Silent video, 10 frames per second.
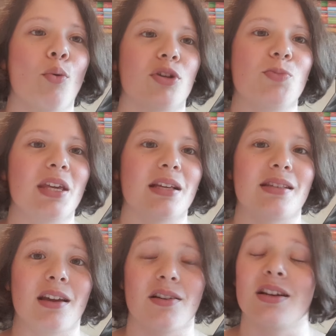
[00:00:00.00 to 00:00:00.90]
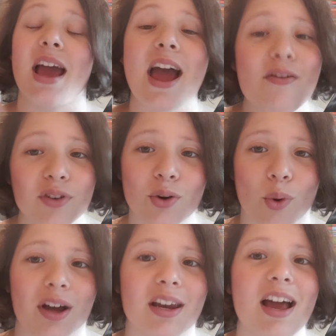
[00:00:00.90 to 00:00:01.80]
was because I heard
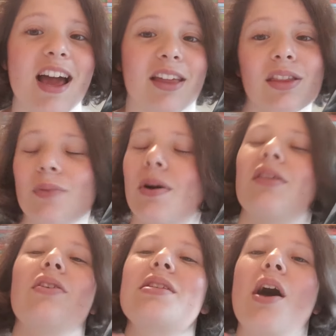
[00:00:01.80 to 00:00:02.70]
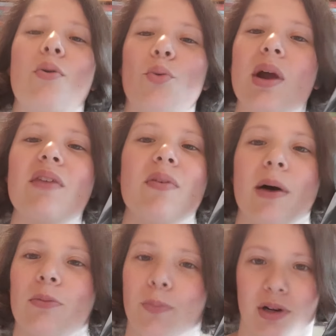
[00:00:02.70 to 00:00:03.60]
everyone and their mothers rave
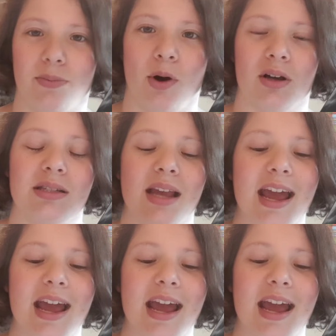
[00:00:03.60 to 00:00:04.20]
about Bird Box,